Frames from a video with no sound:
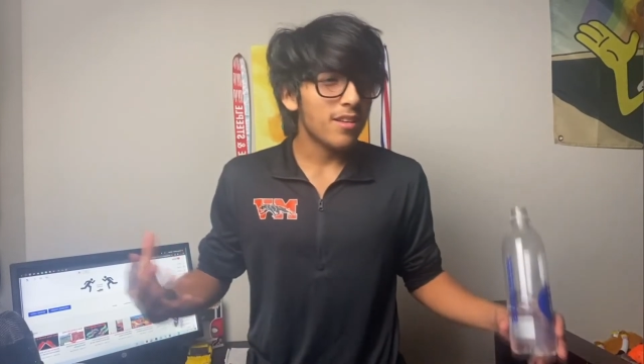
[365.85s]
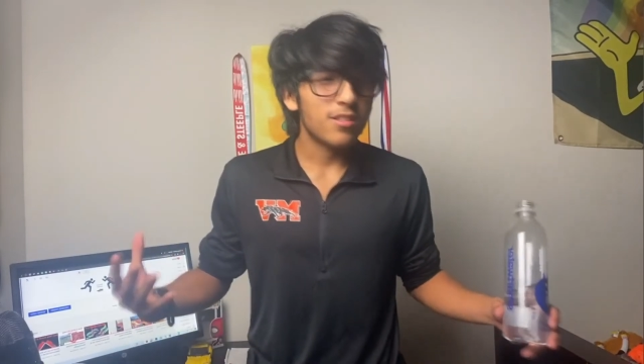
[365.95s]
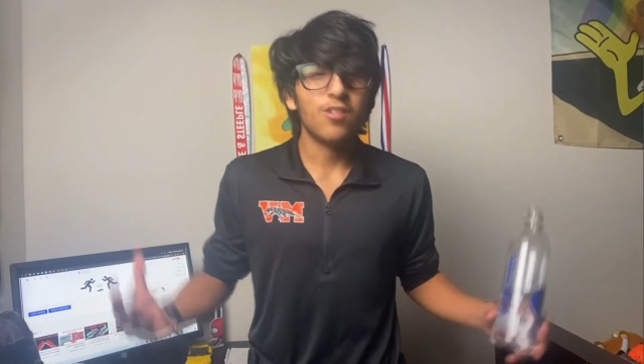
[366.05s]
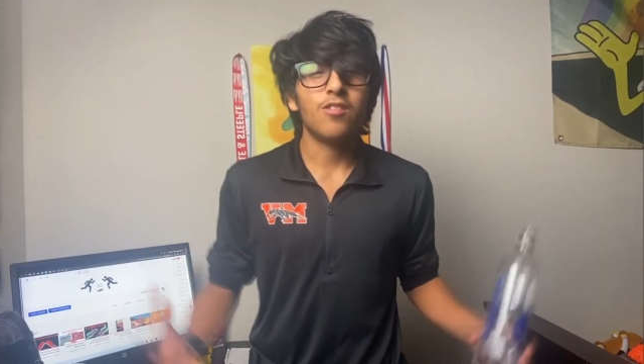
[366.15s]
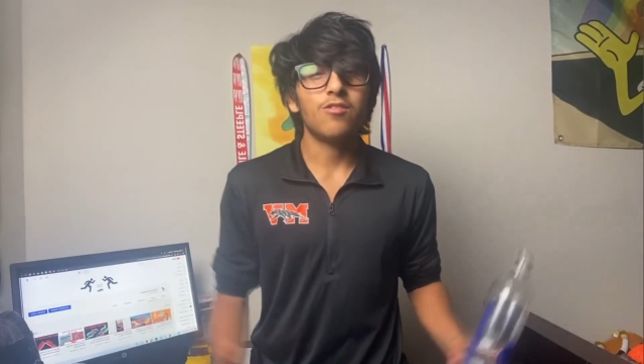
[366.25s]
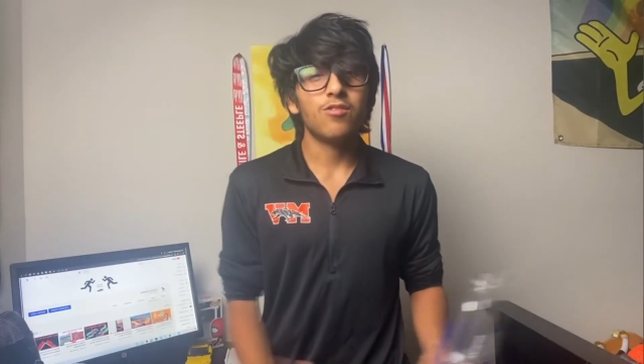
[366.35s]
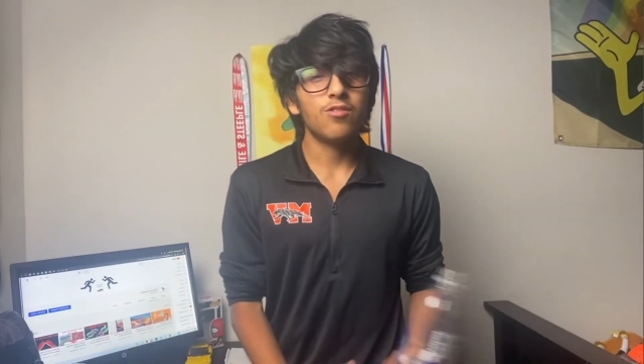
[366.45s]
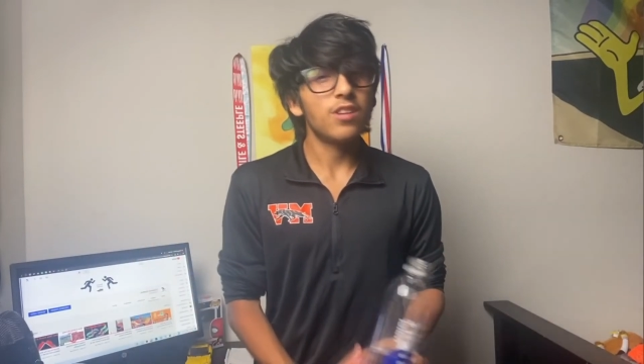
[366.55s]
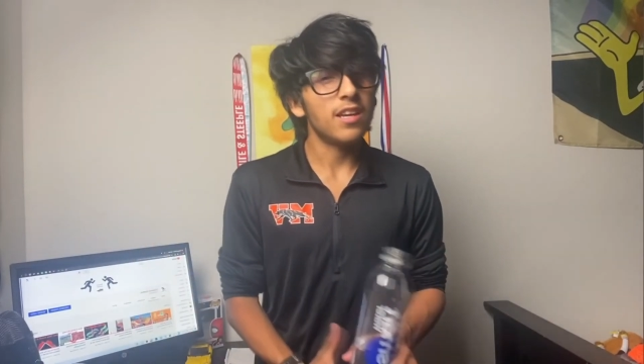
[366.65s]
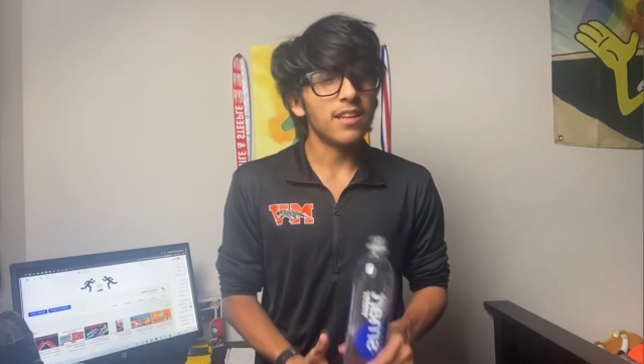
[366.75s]
so
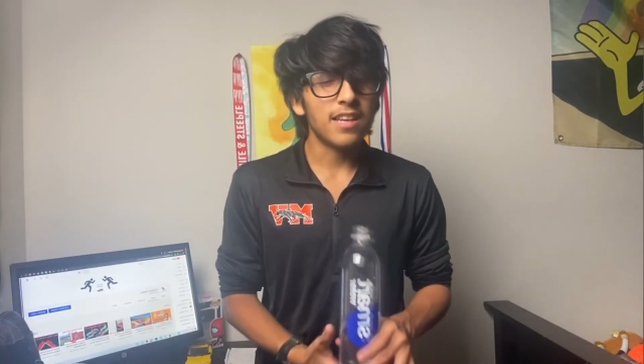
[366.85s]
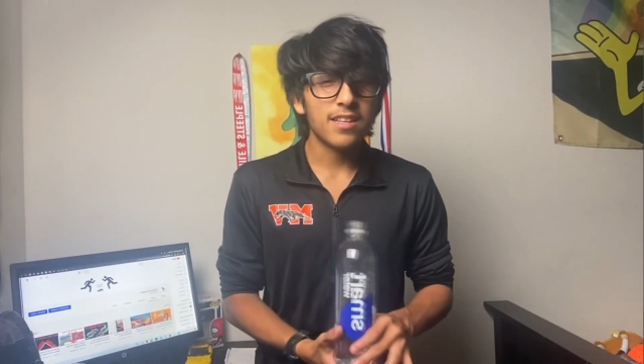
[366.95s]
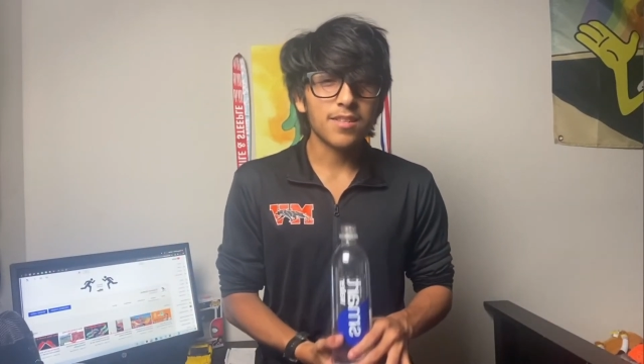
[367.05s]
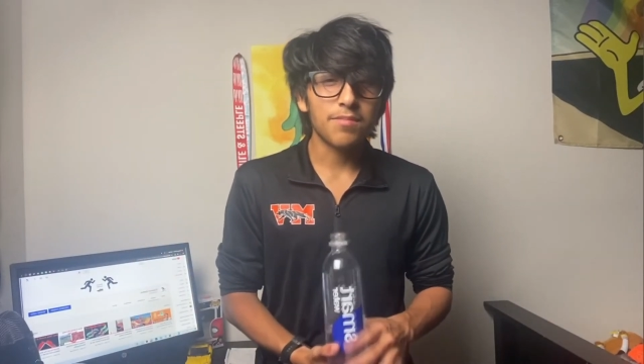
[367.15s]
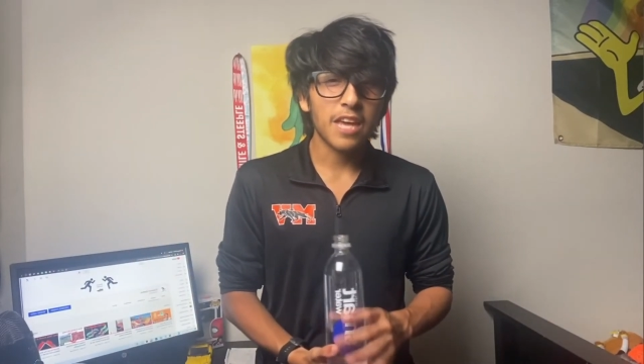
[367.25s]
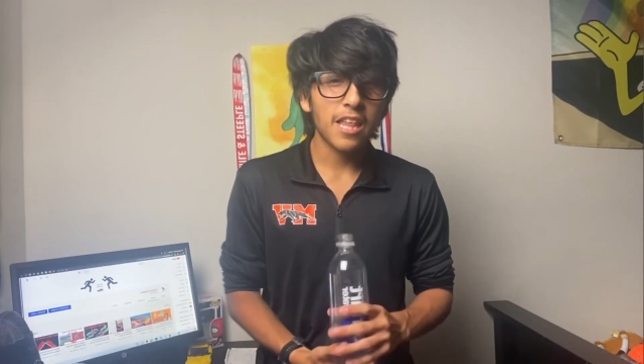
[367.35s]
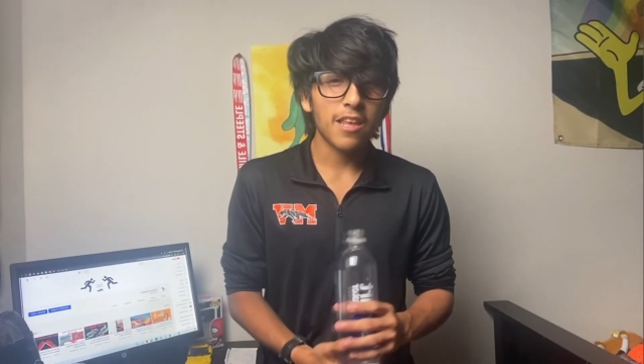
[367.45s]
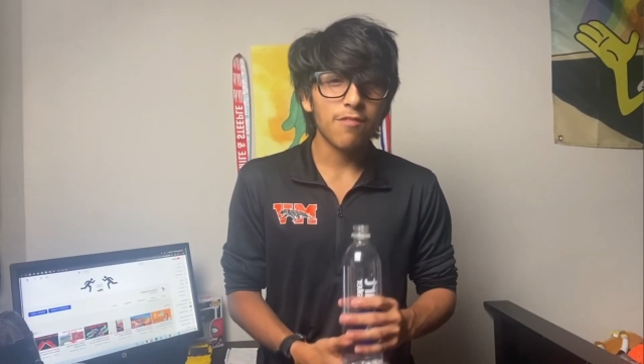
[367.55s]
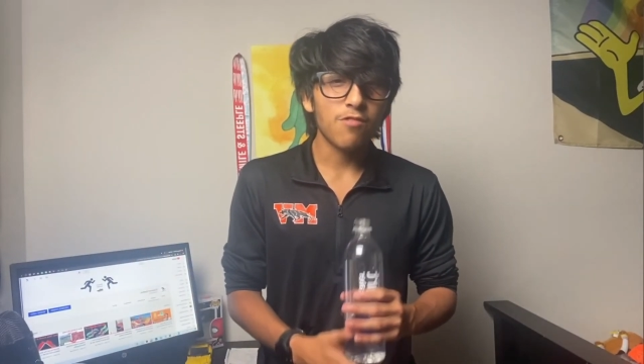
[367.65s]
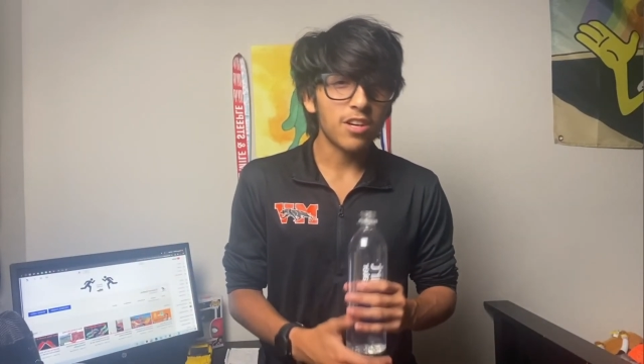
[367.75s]
you can get some
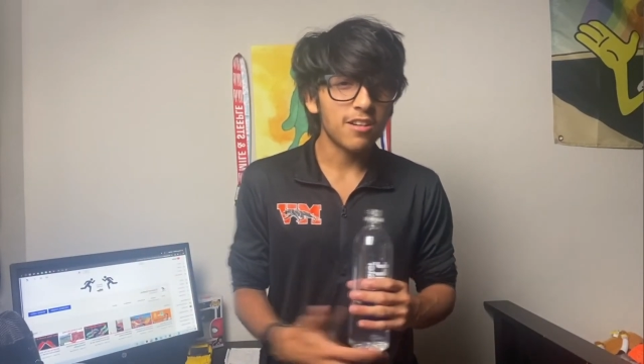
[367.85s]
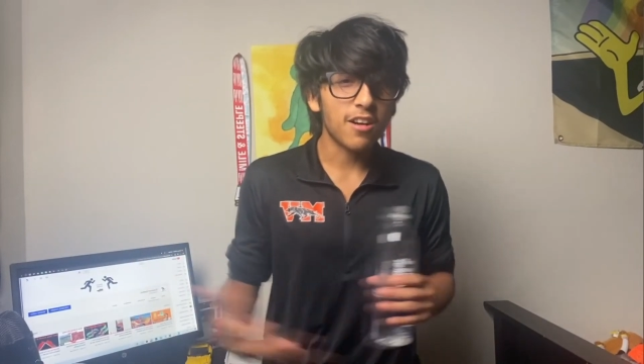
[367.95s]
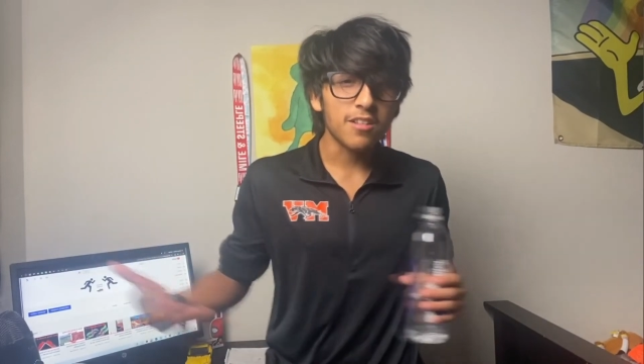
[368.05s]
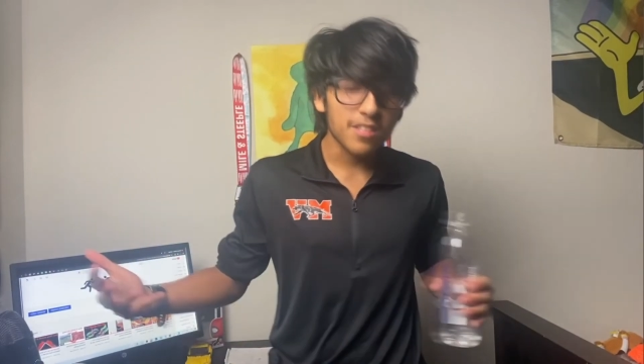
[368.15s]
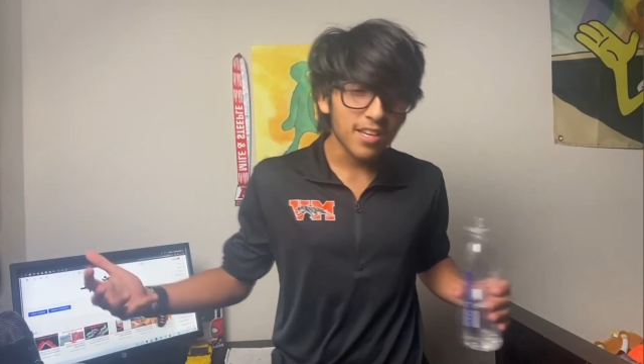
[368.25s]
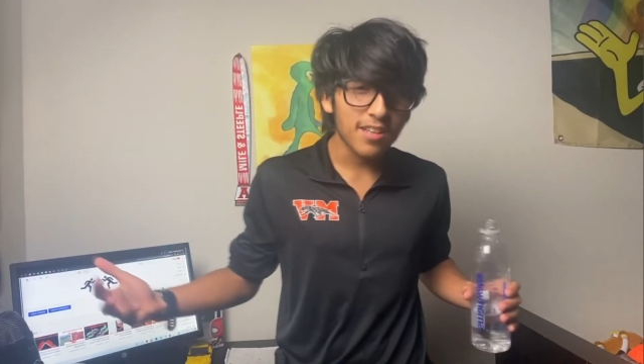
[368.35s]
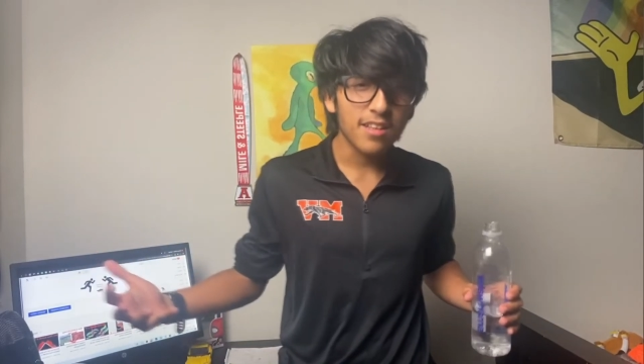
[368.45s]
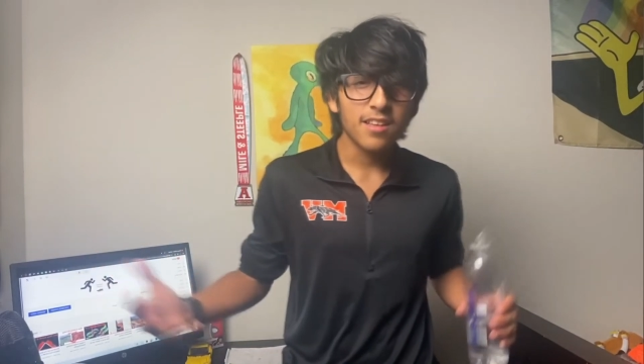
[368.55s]
daily running content.